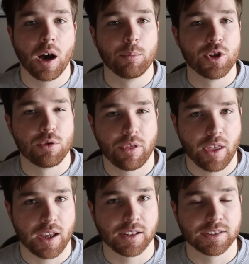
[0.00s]
new
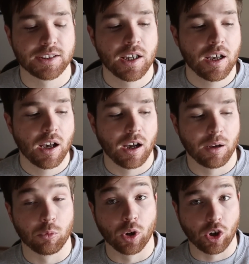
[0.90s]
things
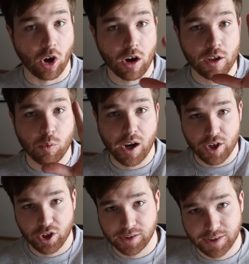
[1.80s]
regarding what
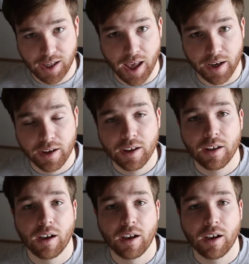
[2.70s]
I just said.